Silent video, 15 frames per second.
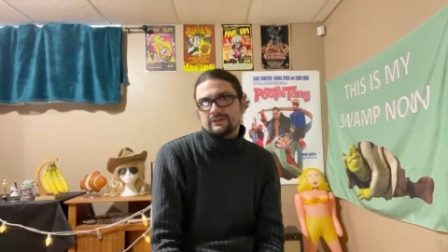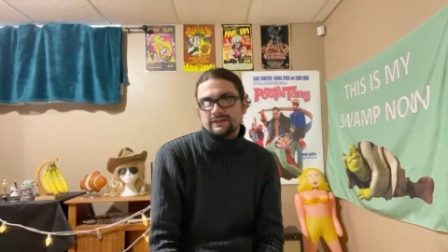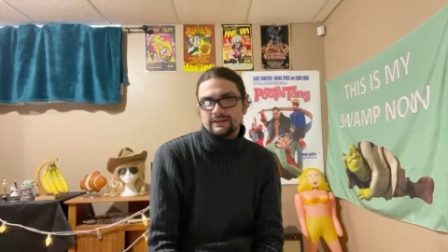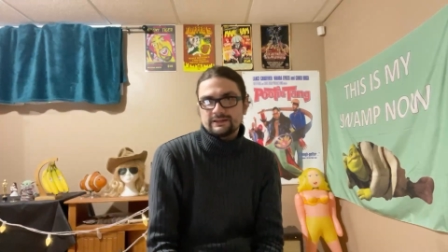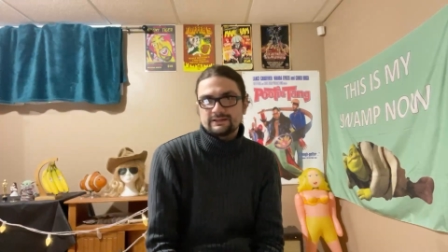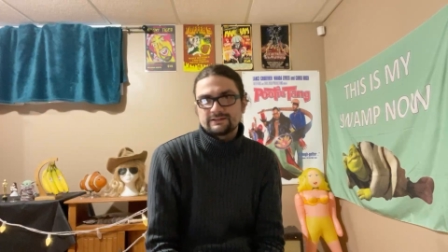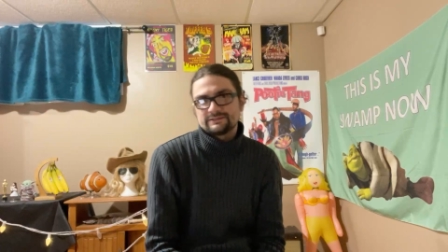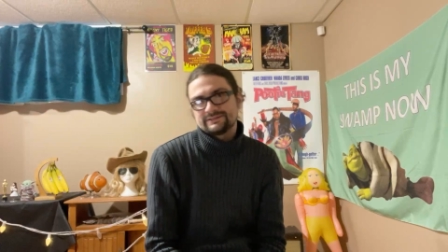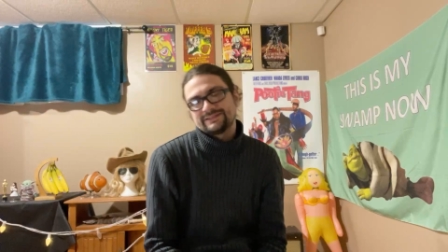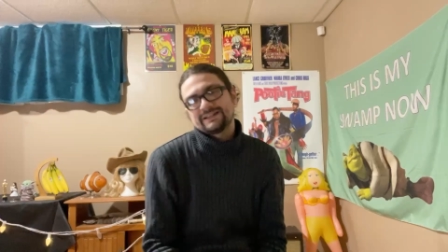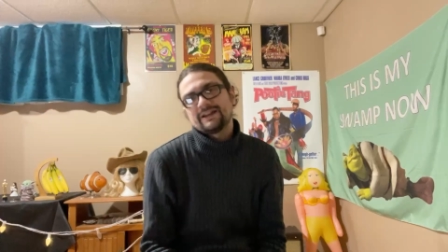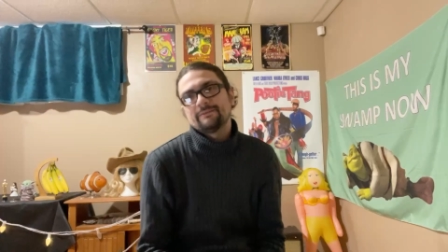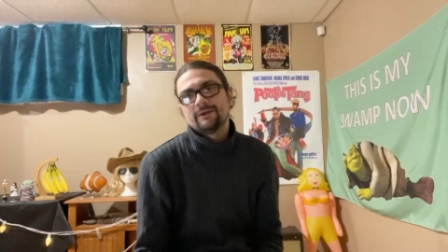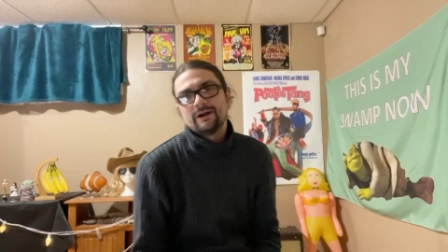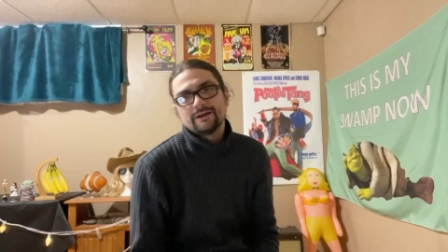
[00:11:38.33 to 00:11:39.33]
like,
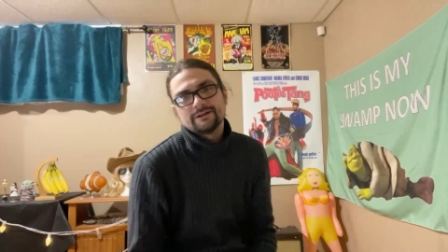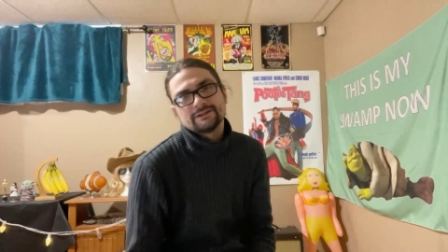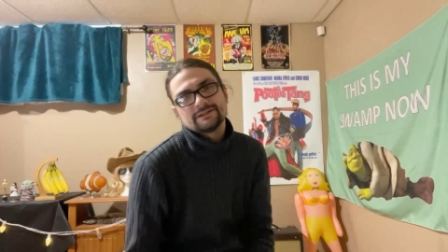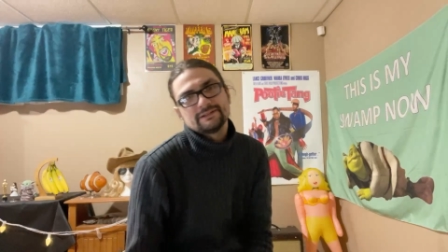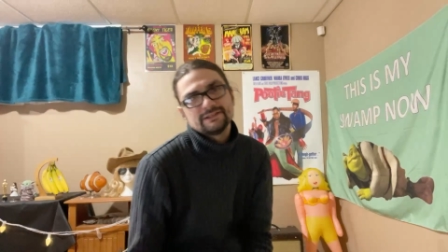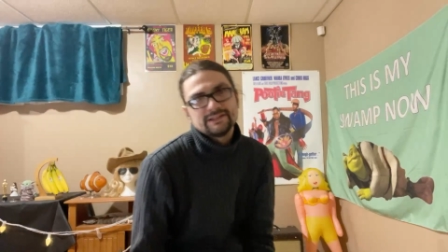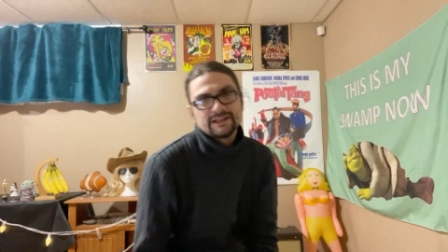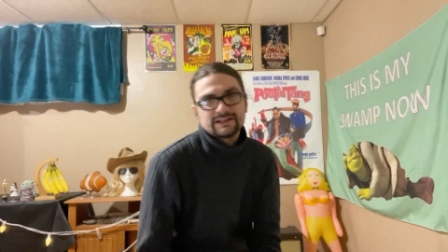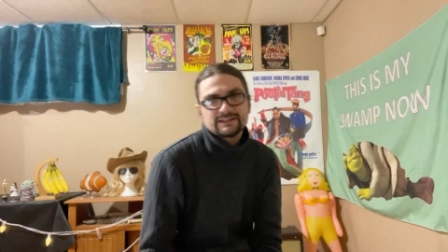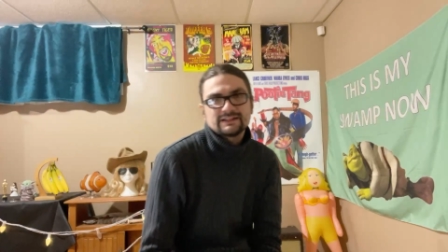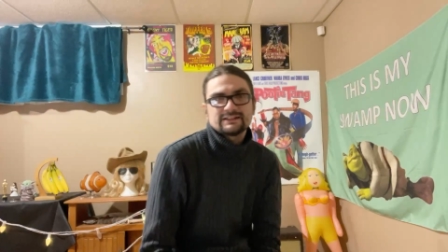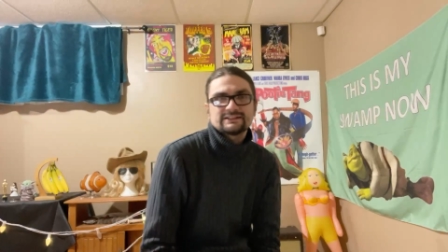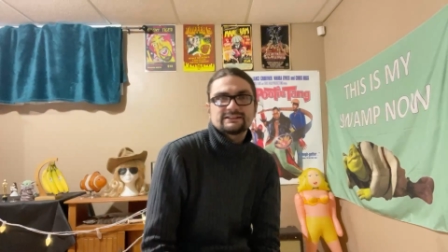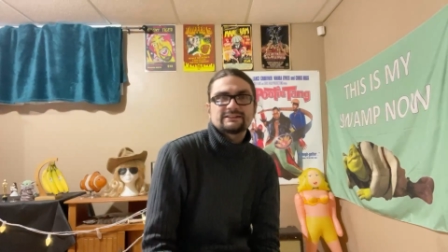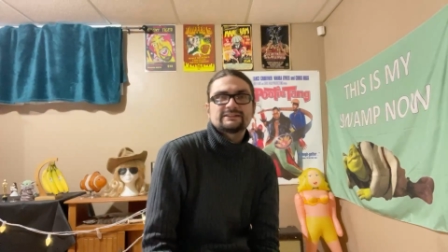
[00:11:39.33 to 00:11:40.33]
come on, like
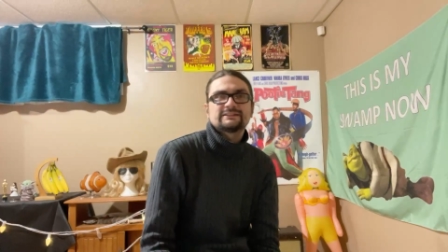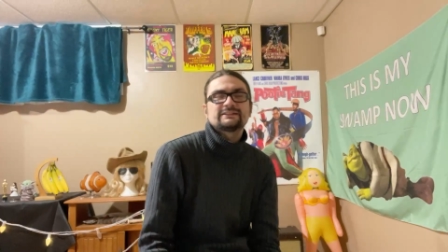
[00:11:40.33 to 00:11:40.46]
just